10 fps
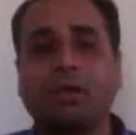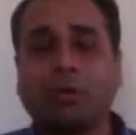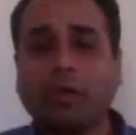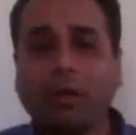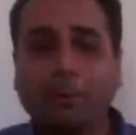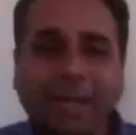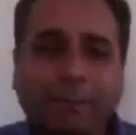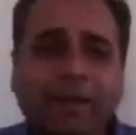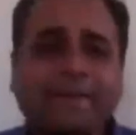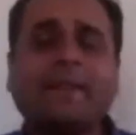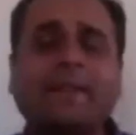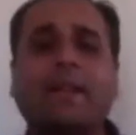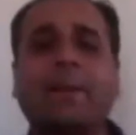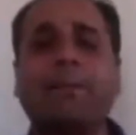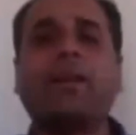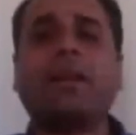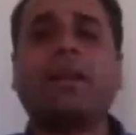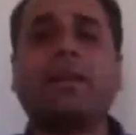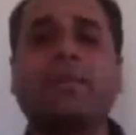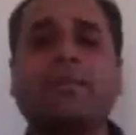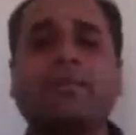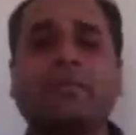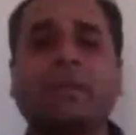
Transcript: So you are bypassing the repertory.